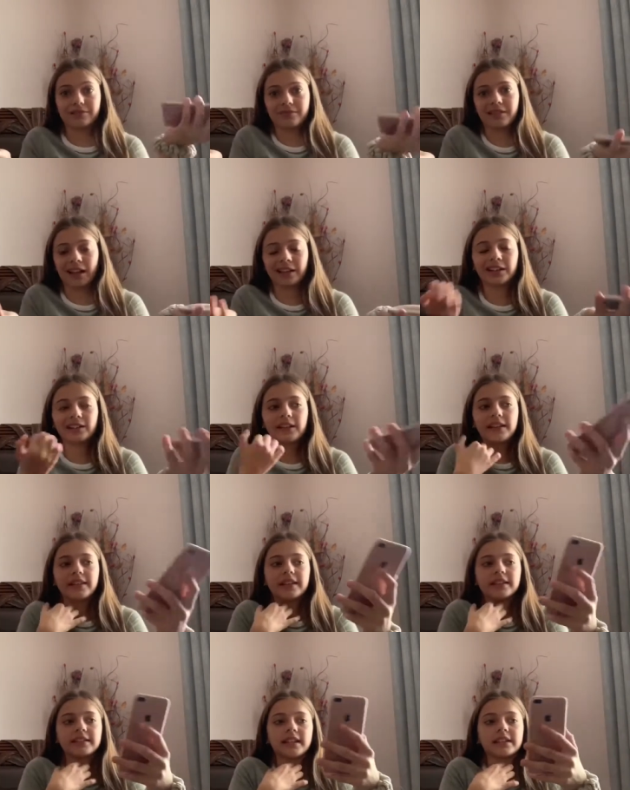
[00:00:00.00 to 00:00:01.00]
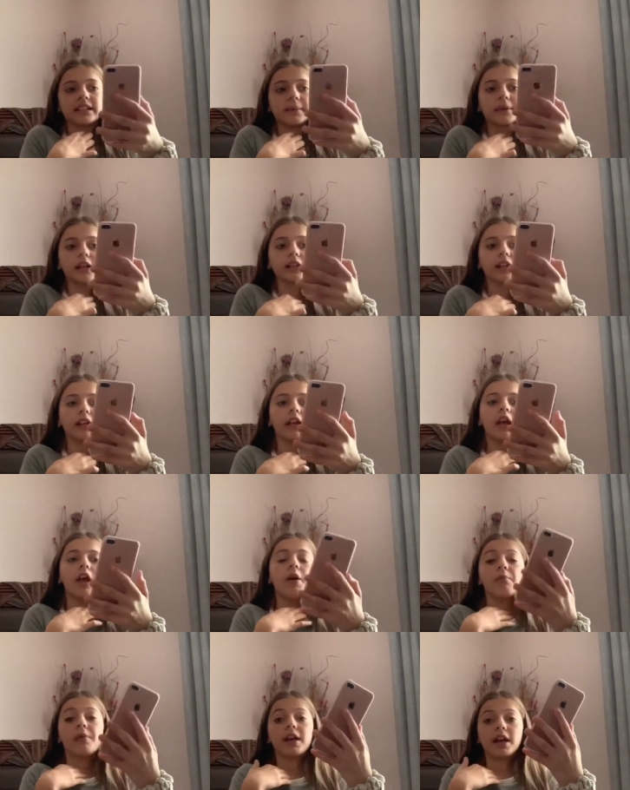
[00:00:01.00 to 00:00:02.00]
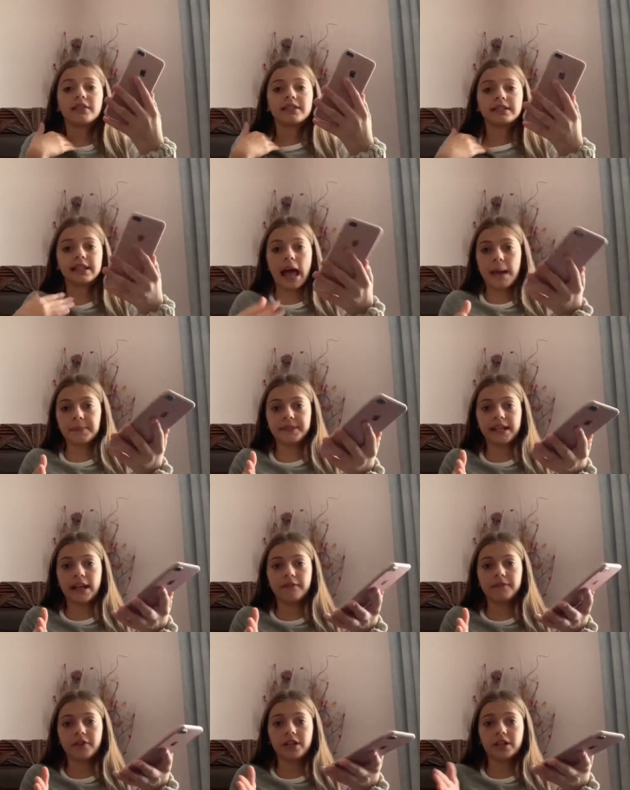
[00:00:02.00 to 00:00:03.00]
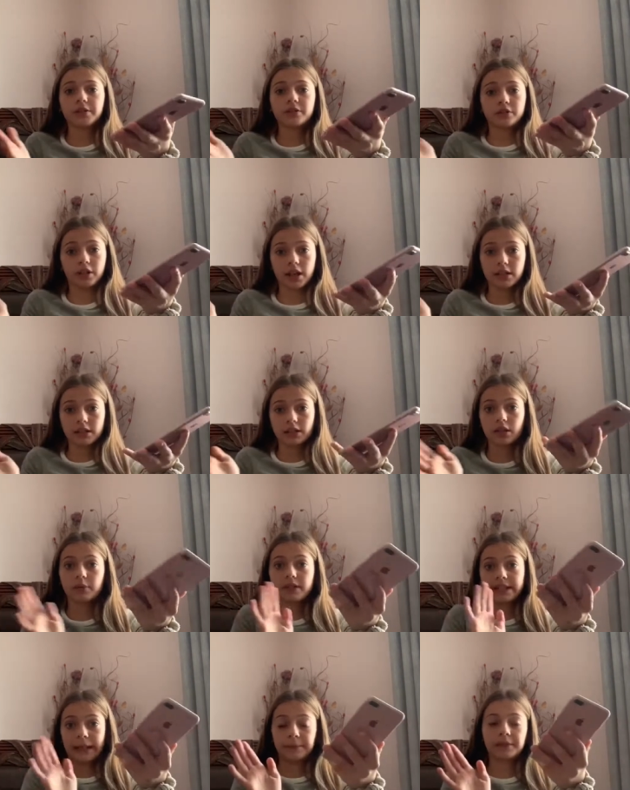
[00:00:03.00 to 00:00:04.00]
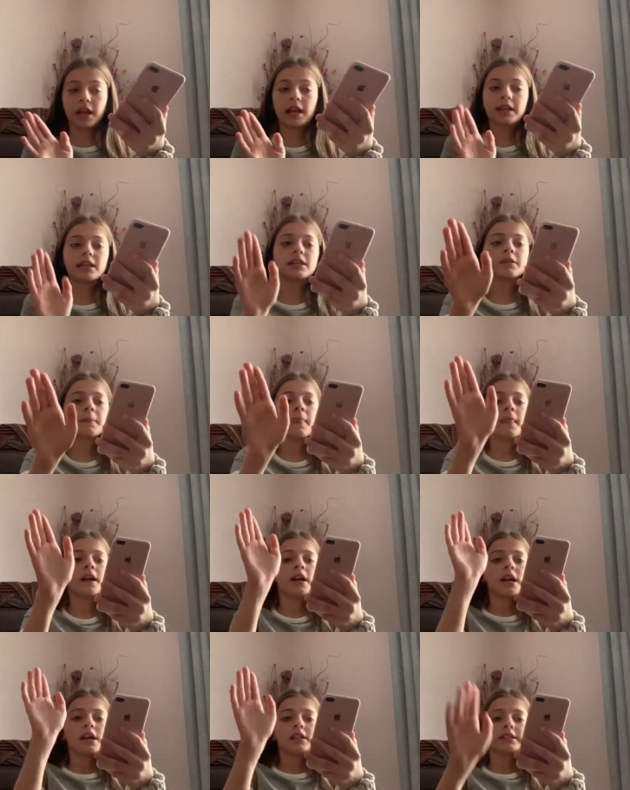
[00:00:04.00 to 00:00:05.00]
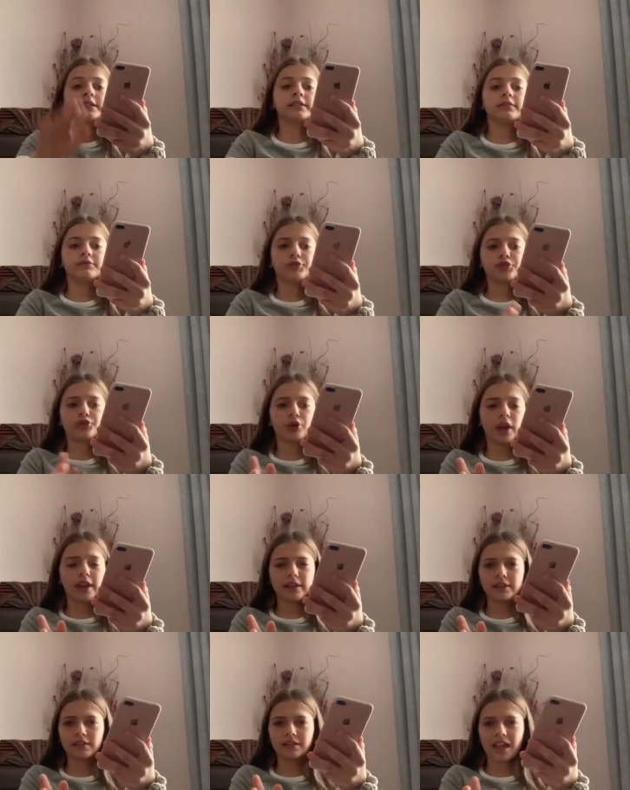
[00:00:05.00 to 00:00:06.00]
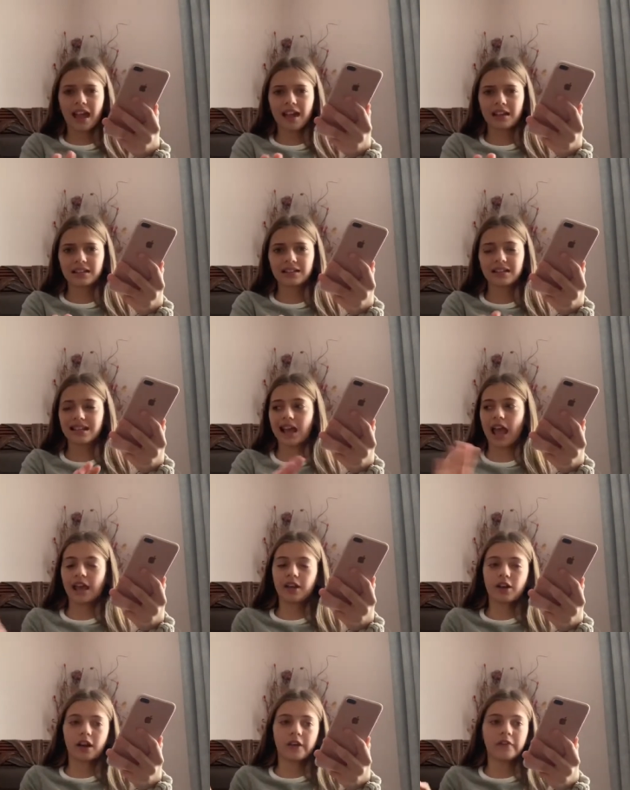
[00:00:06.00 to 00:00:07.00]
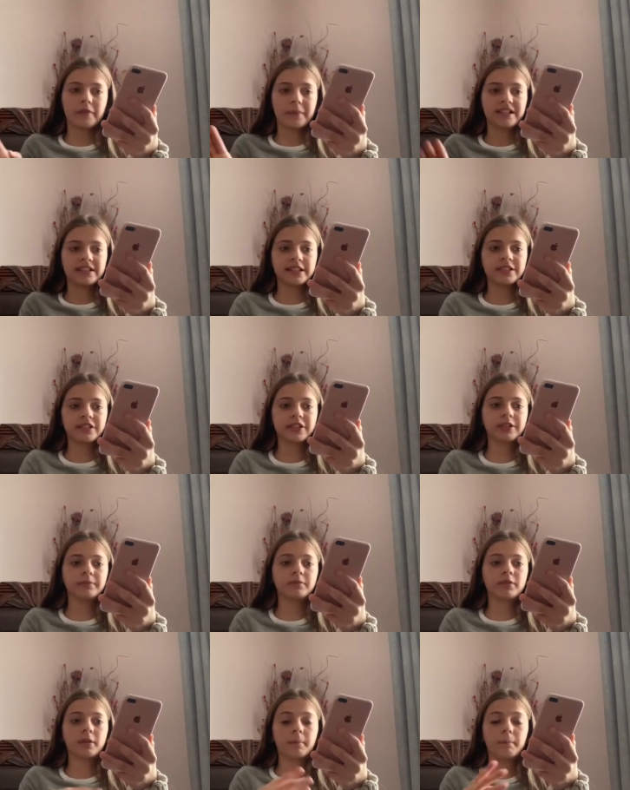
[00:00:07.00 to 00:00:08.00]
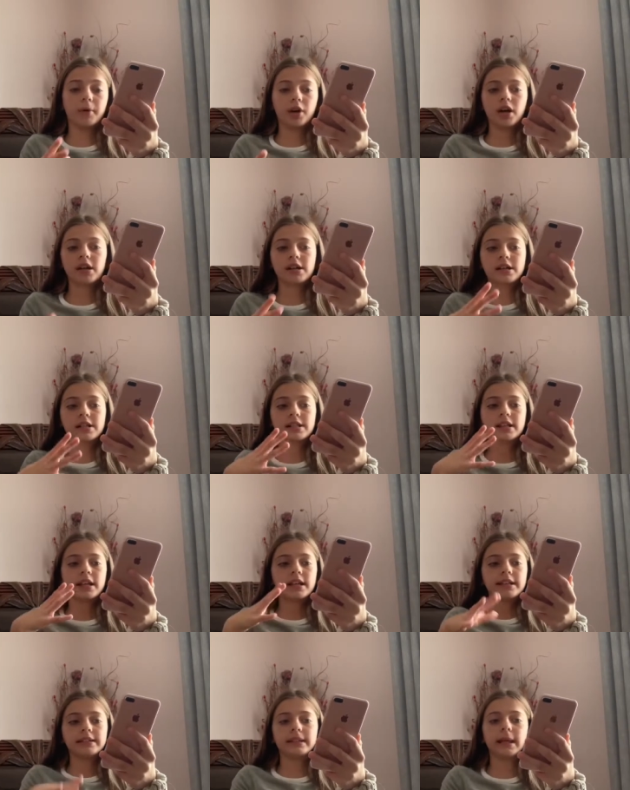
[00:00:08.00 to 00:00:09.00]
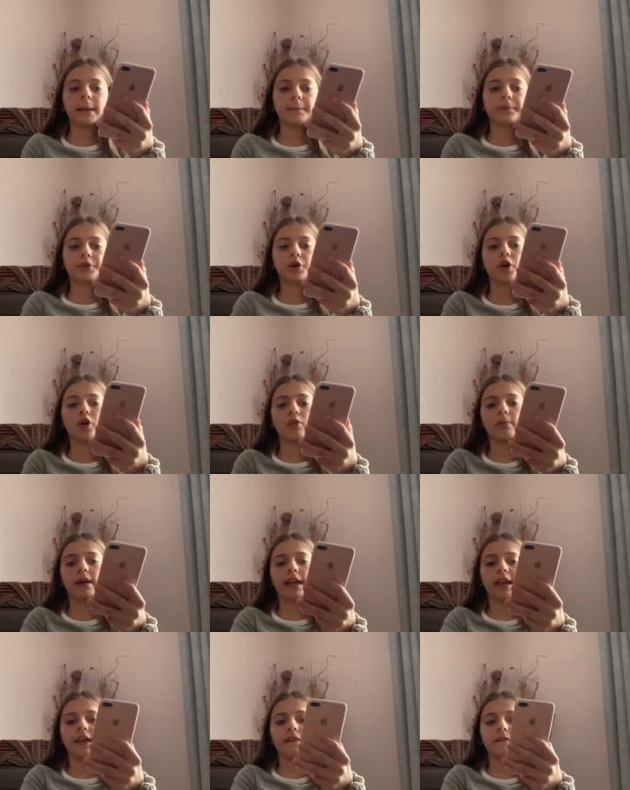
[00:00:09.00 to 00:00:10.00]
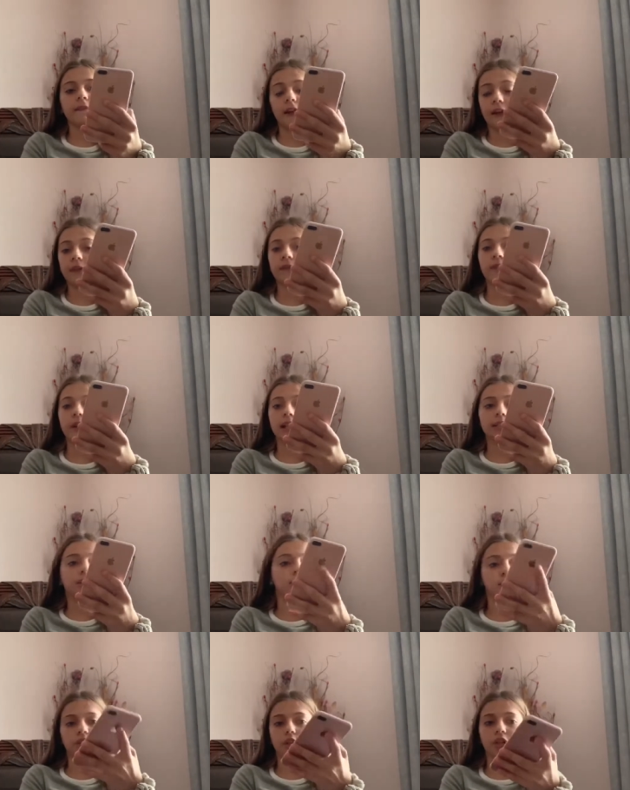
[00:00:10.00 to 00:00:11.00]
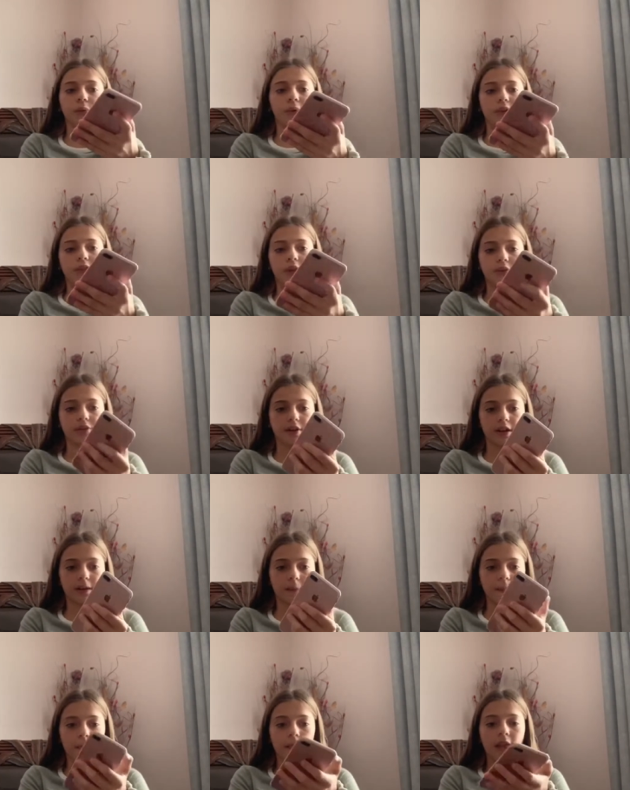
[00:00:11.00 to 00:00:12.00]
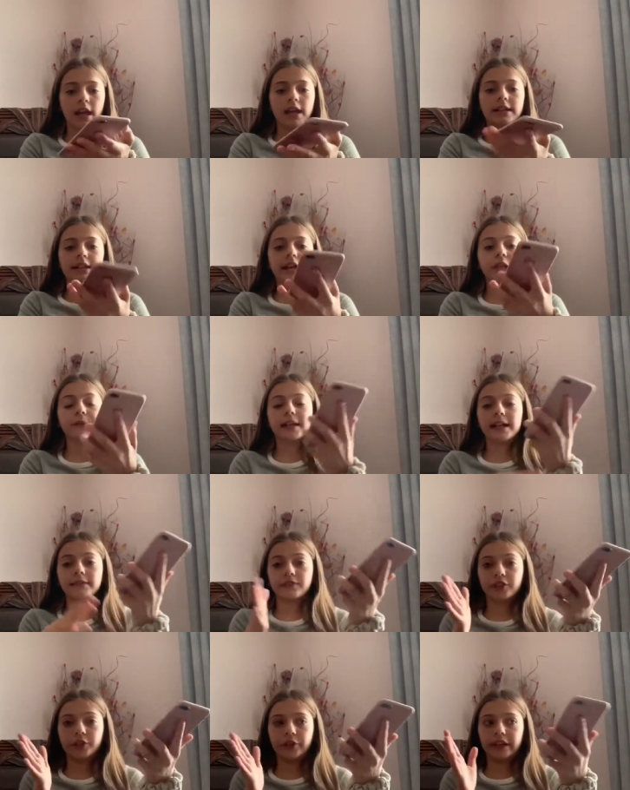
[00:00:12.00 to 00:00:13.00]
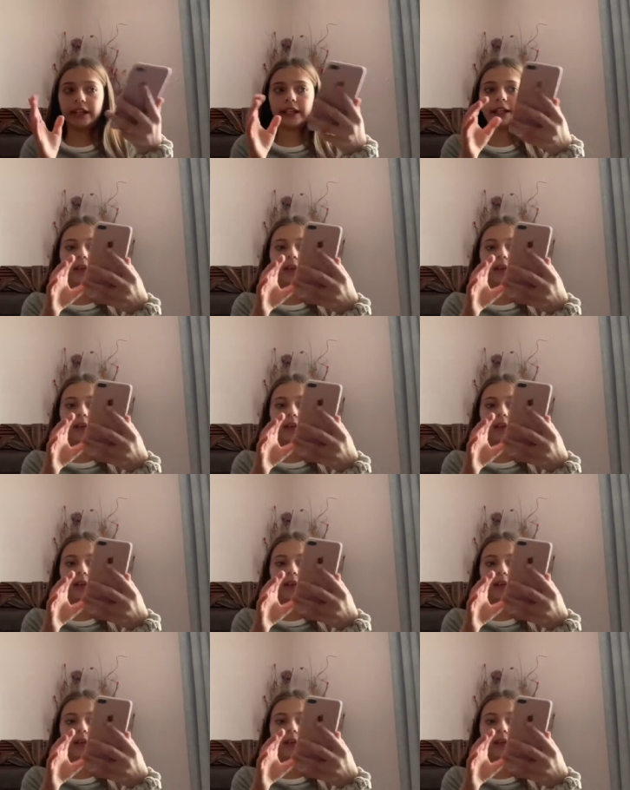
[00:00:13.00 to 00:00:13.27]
technically the exact same color. But we have Snapchat first. You guys know what Snapchat is. Train taxi. I got it from my sister. Books tips, home, and find friends. Don't know what those are. Next we have green.